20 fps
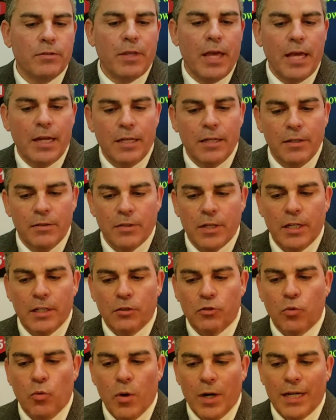That is a
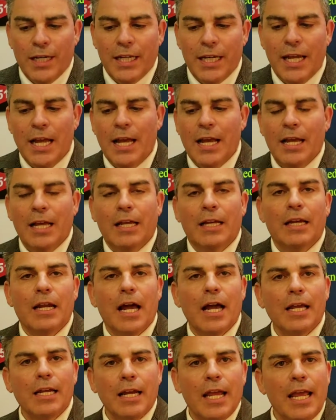
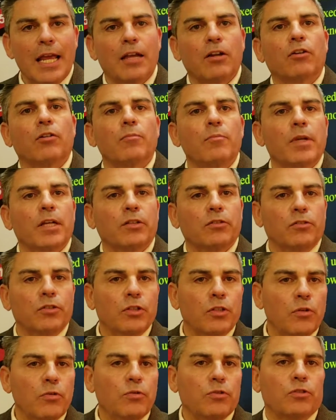29-acre
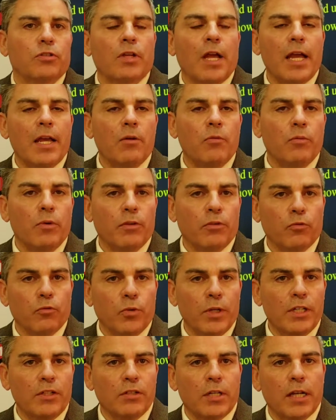mixed-use site with
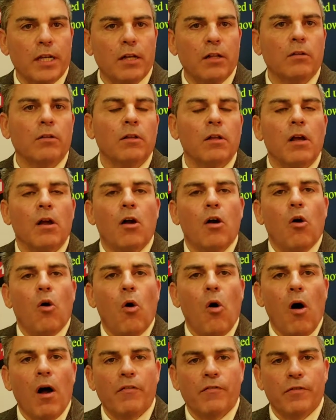retail,
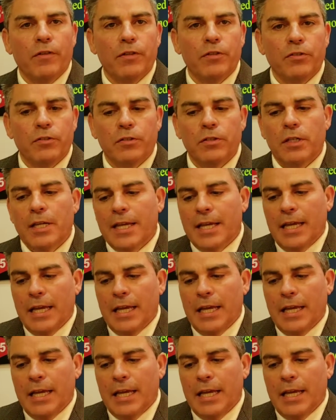office,